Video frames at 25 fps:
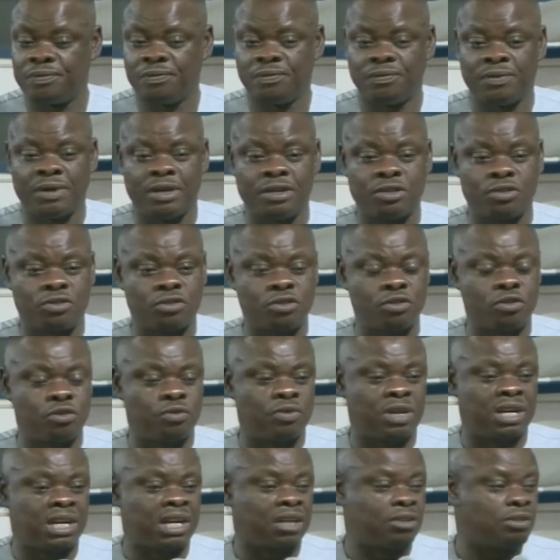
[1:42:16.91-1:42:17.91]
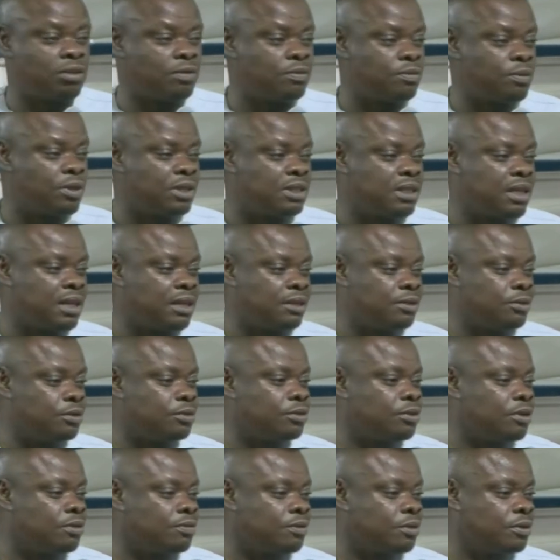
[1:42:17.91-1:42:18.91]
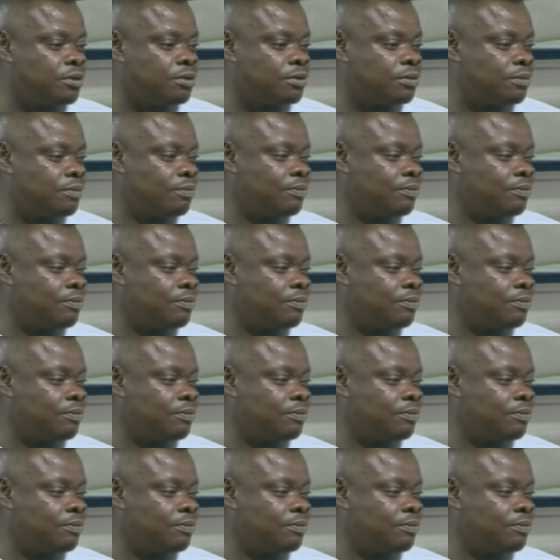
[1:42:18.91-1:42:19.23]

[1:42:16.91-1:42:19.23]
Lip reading: Very soon you run out of water. Two of us.